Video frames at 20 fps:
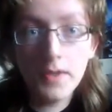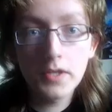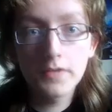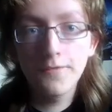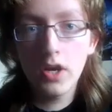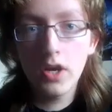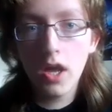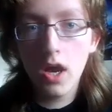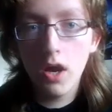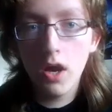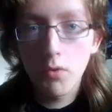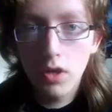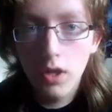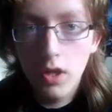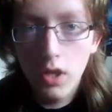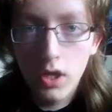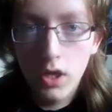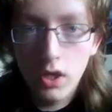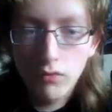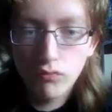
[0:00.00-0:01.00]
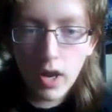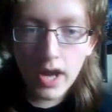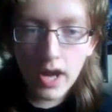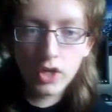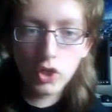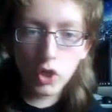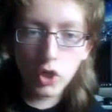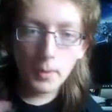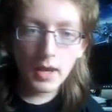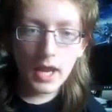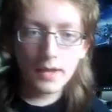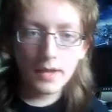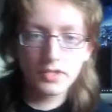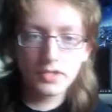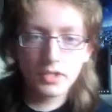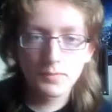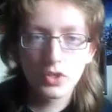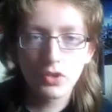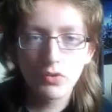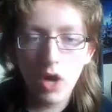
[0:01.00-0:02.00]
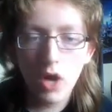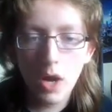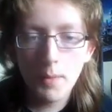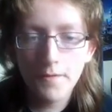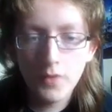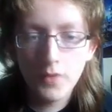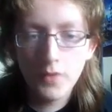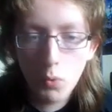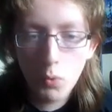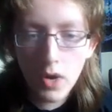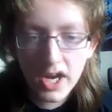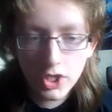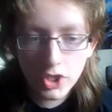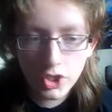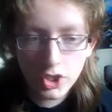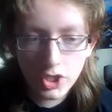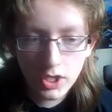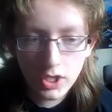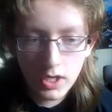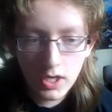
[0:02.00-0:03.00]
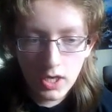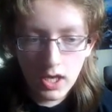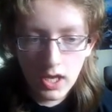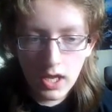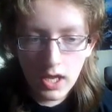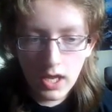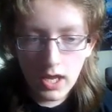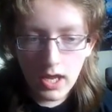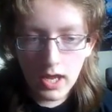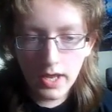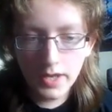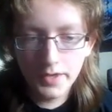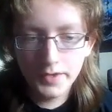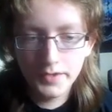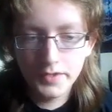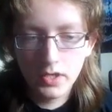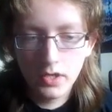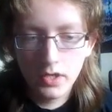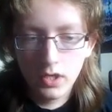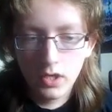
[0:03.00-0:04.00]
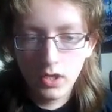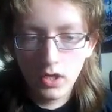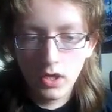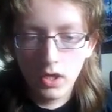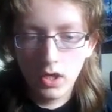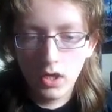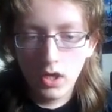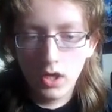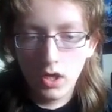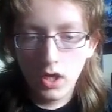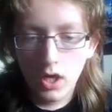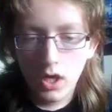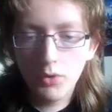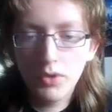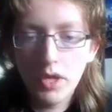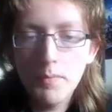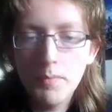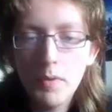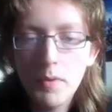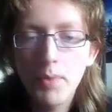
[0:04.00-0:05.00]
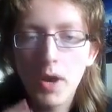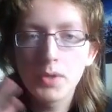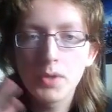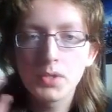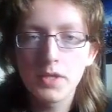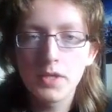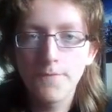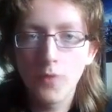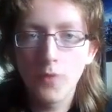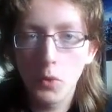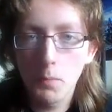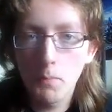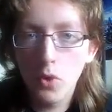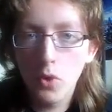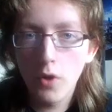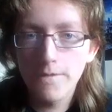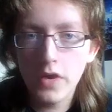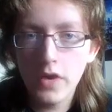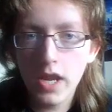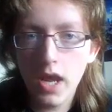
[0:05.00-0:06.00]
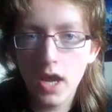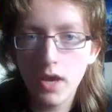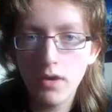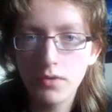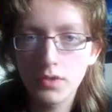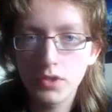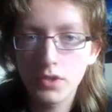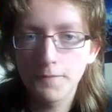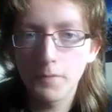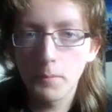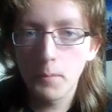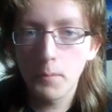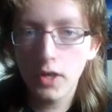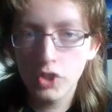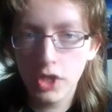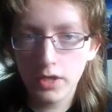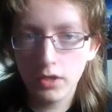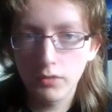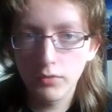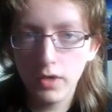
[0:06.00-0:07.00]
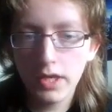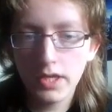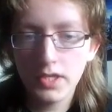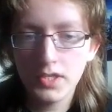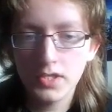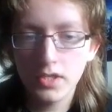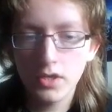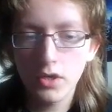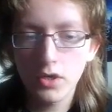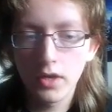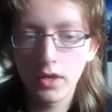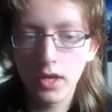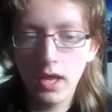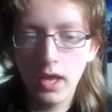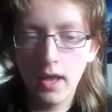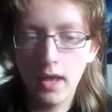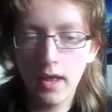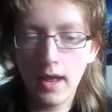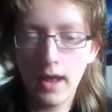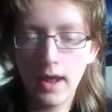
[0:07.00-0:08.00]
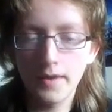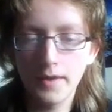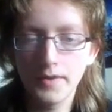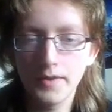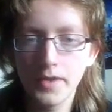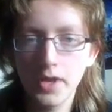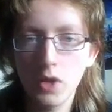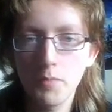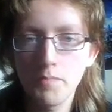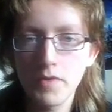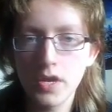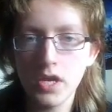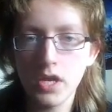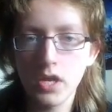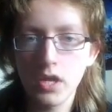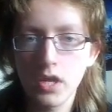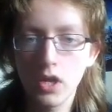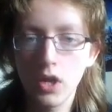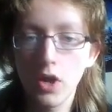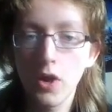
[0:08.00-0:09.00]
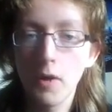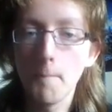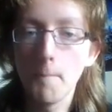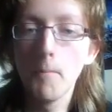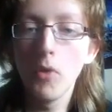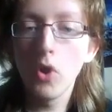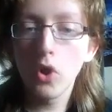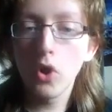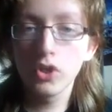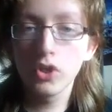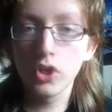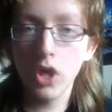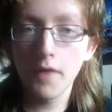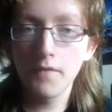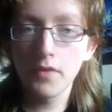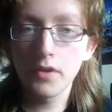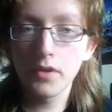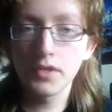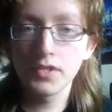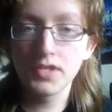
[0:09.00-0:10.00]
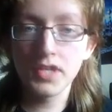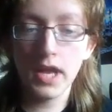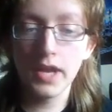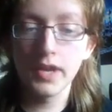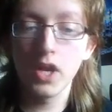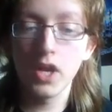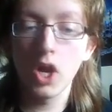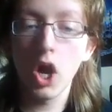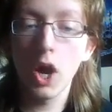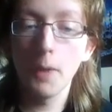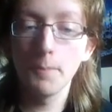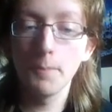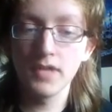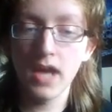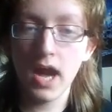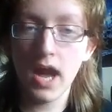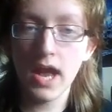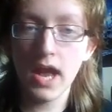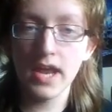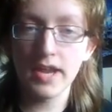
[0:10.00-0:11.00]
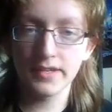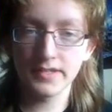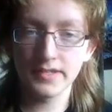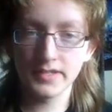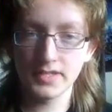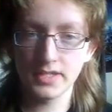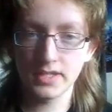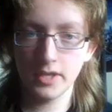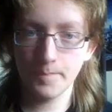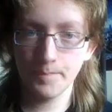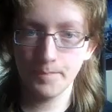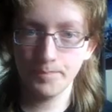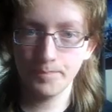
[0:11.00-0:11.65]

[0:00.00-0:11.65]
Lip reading: this video. Rate, comment, and subscribe if you wish, and I'll keep you posted for more videos for my channel really soon, and there'll be more covers and updates,